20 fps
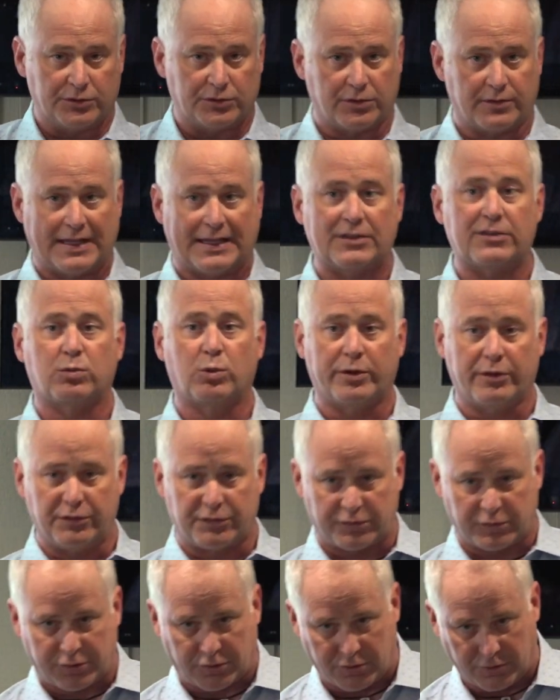So that's where the
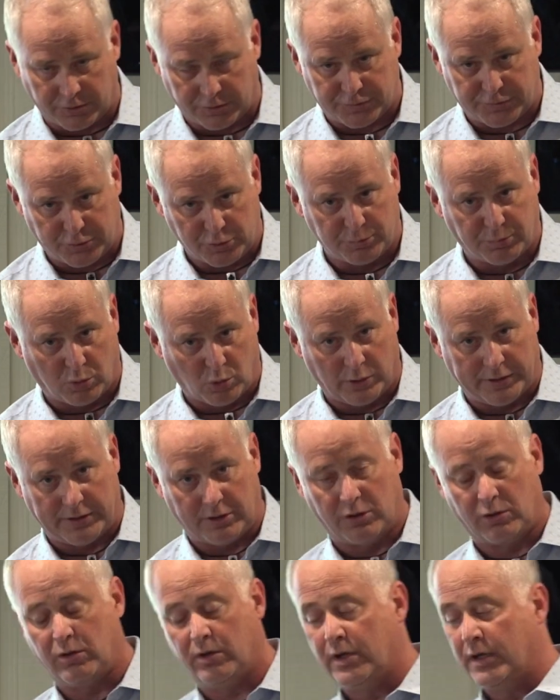Secure
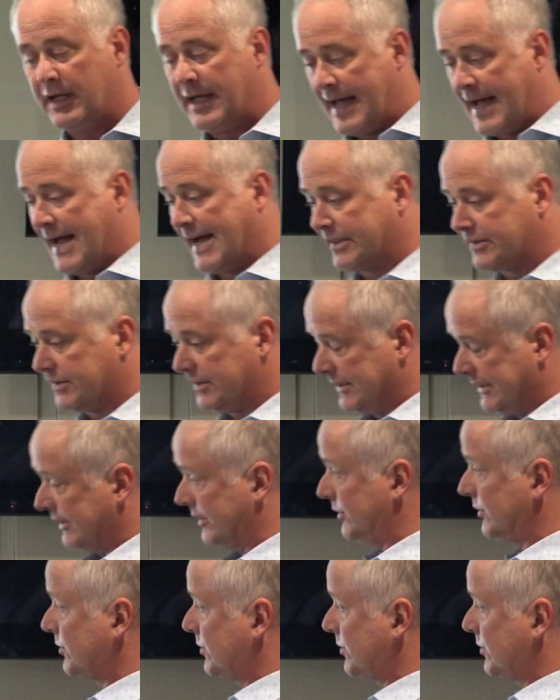2.0 Act is.